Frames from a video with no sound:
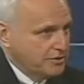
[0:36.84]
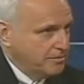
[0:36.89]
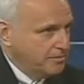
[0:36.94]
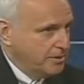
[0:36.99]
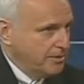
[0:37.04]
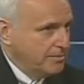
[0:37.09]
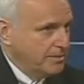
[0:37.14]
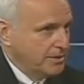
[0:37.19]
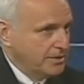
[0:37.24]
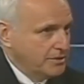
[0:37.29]
of
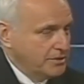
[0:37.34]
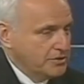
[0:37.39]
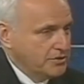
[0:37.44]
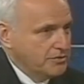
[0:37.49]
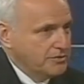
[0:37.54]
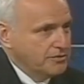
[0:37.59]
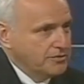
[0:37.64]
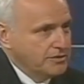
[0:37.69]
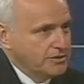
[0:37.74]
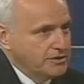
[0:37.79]
Public
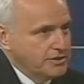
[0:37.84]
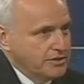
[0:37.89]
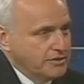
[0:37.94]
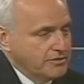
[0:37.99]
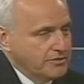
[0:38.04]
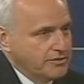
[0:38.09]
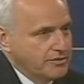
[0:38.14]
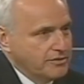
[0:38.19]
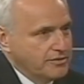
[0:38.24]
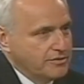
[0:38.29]
Insurance
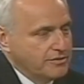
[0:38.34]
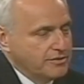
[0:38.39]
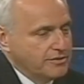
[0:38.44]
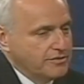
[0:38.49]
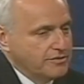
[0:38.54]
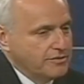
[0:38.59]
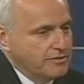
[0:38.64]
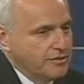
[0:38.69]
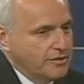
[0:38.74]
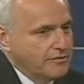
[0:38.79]
Adjusters is
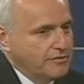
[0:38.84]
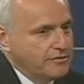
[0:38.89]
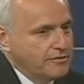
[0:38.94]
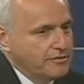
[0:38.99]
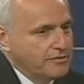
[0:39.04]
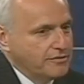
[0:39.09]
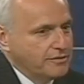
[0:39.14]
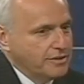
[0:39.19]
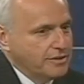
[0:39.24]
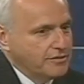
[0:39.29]
an
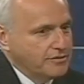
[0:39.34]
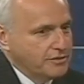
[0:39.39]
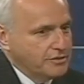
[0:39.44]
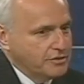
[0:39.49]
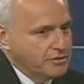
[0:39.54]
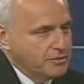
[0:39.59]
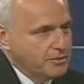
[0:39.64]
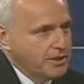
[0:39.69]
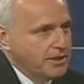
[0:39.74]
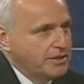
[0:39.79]
office
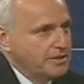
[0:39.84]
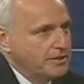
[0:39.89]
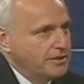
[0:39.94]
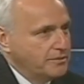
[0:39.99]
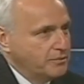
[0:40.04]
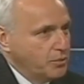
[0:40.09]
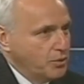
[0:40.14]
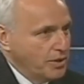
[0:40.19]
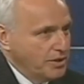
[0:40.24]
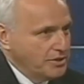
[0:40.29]
situated
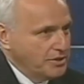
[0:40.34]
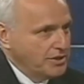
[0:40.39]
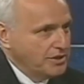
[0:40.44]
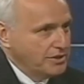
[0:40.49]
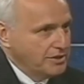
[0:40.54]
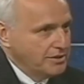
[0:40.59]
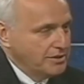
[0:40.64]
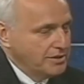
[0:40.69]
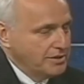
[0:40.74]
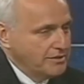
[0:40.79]
in
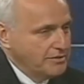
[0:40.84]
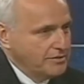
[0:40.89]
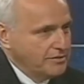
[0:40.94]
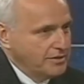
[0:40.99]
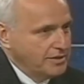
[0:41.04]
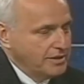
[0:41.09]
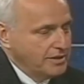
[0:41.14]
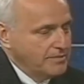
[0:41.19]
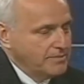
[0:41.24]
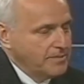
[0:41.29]
Washington,
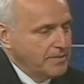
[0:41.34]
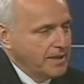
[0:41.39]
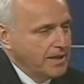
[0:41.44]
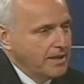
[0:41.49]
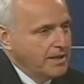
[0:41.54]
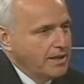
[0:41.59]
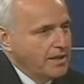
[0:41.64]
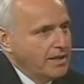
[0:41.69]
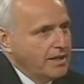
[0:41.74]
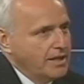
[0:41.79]
D.C.,
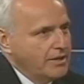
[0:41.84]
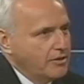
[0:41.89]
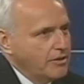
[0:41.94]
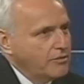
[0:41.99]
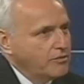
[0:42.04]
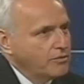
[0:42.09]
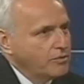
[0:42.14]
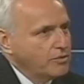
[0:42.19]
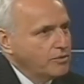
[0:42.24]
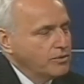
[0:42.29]
and our
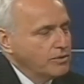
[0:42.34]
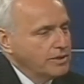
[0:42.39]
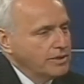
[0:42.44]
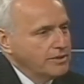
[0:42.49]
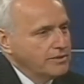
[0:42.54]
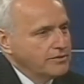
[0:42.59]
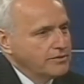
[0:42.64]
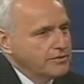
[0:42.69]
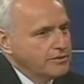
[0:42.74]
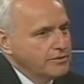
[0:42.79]
role
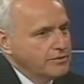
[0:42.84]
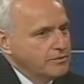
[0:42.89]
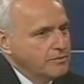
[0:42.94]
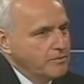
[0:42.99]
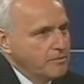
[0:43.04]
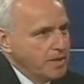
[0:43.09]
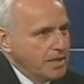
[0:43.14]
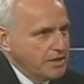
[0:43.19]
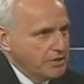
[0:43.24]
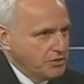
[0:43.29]
is to
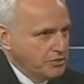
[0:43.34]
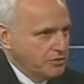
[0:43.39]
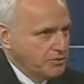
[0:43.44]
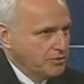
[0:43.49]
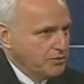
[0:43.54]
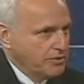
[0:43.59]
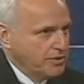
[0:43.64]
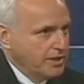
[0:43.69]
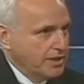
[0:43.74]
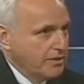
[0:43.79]
make
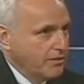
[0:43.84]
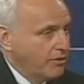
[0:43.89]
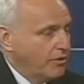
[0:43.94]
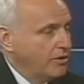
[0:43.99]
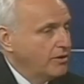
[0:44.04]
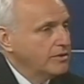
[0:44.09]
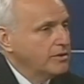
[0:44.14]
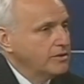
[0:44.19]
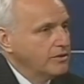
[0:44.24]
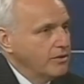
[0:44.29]
sure that
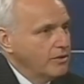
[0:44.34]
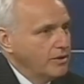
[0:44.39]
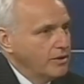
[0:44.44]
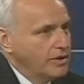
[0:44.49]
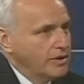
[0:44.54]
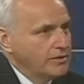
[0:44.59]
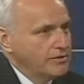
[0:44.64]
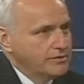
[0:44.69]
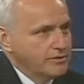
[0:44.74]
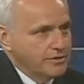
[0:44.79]
all the
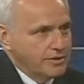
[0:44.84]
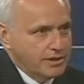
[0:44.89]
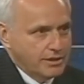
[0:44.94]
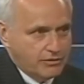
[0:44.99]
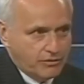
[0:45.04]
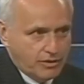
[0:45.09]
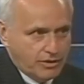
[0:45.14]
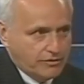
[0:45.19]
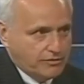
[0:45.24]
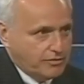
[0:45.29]
laws
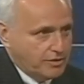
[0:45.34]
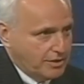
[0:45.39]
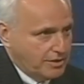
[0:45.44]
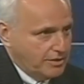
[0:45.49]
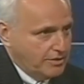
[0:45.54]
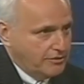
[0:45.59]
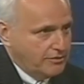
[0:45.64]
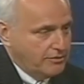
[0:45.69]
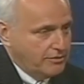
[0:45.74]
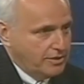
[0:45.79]
across the
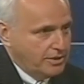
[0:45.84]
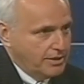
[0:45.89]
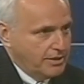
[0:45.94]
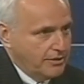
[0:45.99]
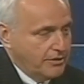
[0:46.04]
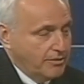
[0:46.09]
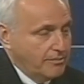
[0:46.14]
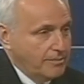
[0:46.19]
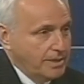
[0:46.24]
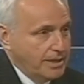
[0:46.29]
country
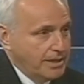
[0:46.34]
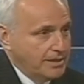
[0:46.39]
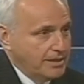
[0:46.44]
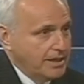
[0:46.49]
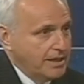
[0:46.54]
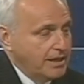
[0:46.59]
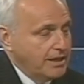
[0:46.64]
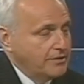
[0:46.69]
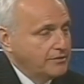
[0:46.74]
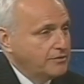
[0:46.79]
are
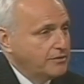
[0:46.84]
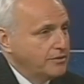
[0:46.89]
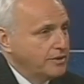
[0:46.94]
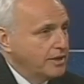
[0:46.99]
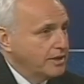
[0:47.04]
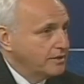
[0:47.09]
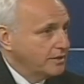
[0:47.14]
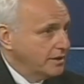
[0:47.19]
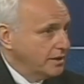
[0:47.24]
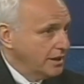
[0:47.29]
maintained so
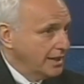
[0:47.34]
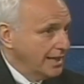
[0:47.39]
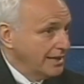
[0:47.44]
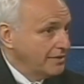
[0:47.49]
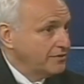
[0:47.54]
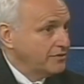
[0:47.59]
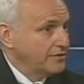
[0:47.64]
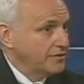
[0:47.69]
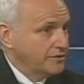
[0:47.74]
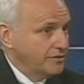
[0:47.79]
that the
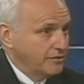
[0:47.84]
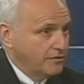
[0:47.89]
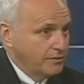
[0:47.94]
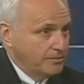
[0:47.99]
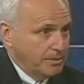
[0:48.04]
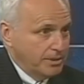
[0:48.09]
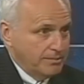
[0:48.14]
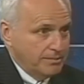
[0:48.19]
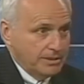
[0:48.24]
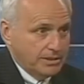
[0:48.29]
license of a
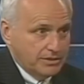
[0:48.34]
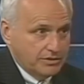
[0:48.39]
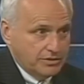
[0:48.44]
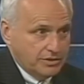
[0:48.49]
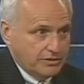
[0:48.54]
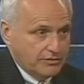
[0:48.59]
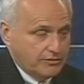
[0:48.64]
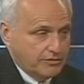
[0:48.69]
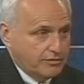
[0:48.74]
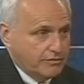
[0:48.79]
public
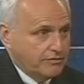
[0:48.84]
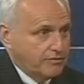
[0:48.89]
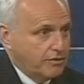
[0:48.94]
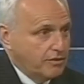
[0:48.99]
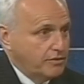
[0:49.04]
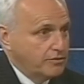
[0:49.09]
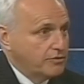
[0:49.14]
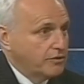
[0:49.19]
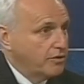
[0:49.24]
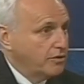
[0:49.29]
adjuster
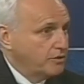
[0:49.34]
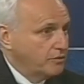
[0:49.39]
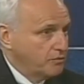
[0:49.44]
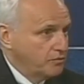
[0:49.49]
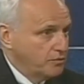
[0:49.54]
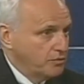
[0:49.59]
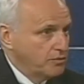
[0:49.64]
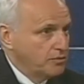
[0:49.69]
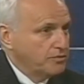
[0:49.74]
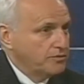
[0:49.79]
follows all the
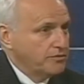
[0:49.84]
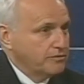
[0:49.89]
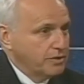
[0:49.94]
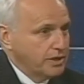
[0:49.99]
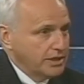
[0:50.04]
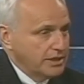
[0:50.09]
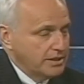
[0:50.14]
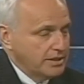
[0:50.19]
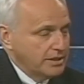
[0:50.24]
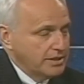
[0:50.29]
rules and
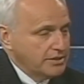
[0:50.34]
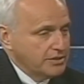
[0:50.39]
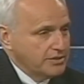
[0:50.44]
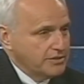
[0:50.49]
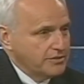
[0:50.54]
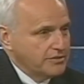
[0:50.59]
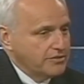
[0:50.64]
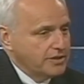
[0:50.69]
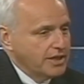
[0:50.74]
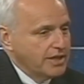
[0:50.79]

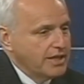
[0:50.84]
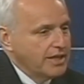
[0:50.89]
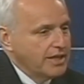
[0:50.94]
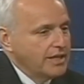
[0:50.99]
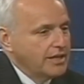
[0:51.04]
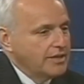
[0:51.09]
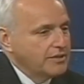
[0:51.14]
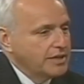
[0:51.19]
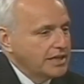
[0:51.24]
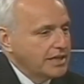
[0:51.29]
regulations.
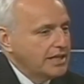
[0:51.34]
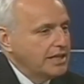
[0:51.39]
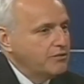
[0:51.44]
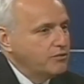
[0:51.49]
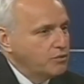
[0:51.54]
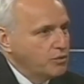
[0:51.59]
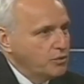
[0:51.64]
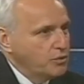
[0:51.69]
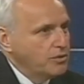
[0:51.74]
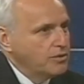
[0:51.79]
The key
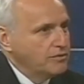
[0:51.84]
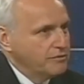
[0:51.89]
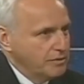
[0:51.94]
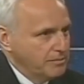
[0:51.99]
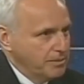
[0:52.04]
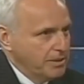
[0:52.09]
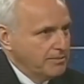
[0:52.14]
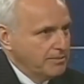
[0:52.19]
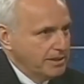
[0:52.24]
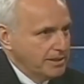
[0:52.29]
role of a
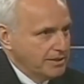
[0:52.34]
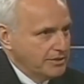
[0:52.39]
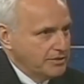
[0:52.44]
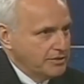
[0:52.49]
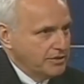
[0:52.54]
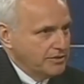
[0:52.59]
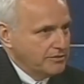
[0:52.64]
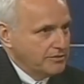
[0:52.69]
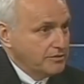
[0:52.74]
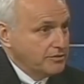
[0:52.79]
public
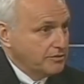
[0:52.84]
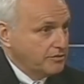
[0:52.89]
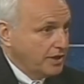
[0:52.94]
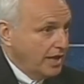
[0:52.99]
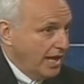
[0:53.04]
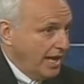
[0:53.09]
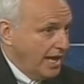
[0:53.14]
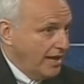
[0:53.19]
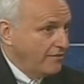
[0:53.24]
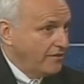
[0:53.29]
adjuster is
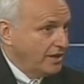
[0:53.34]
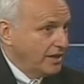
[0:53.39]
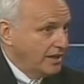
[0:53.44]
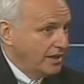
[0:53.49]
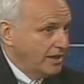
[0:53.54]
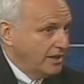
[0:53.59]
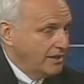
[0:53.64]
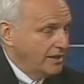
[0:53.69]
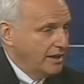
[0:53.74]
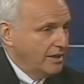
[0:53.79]
to
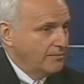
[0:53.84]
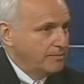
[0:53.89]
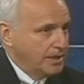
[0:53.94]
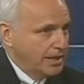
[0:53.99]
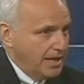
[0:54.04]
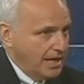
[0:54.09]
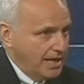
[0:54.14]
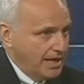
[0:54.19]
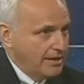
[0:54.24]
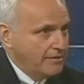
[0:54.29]
advocate on
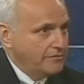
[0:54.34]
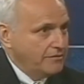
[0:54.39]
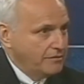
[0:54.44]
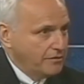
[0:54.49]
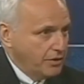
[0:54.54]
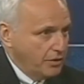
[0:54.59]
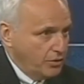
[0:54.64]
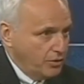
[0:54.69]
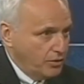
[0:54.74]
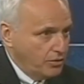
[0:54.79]
behalf of
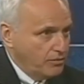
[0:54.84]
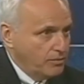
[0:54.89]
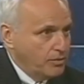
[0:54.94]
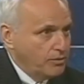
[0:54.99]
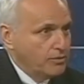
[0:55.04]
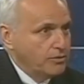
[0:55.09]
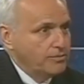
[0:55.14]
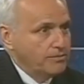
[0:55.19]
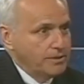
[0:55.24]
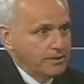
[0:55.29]
the
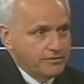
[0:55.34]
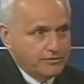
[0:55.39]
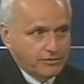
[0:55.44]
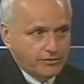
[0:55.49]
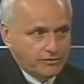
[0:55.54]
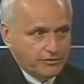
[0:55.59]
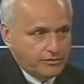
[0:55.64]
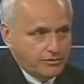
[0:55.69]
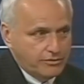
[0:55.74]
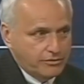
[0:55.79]
homeowner,
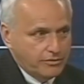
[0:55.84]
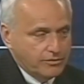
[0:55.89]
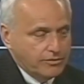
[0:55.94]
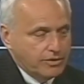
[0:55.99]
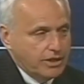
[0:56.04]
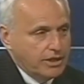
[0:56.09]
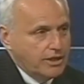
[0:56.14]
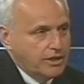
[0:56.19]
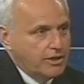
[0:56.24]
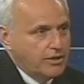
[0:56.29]
business owner,
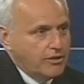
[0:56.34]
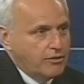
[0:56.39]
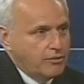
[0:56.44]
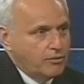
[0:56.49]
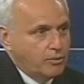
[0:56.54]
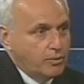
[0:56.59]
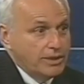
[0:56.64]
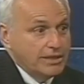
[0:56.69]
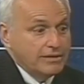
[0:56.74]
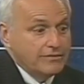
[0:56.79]

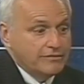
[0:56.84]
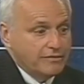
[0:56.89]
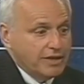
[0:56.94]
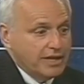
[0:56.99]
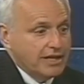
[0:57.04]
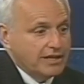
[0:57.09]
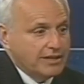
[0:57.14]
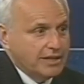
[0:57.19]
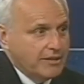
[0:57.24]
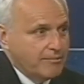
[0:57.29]
when in
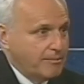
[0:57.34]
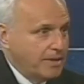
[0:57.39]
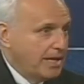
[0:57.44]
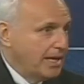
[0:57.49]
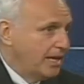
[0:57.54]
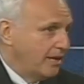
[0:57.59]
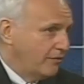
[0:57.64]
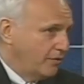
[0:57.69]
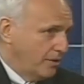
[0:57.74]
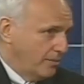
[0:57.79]
fact they may
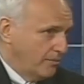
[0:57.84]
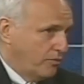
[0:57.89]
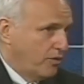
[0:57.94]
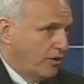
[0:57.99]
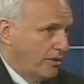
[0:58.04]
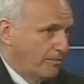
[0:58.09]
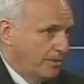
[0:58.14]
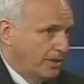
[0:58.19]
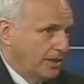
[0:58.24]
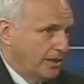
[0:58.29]
have a
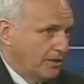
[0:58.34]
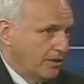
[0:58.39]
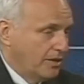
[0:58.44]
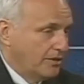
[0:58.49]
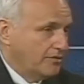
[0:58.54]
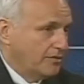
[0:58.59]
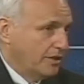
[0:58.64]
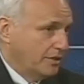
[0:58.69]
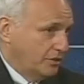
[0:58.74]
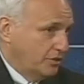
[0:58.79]
property
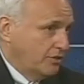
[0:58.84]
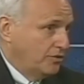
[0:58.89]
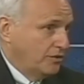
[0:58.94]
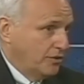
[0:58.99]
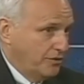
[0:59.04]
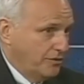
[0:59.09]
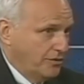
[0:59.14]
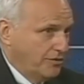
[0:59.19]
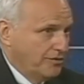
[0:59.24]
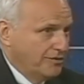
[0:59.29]
loss that should
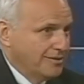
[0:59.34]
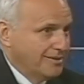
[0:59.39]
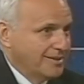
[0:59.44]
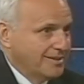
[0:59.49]
occur.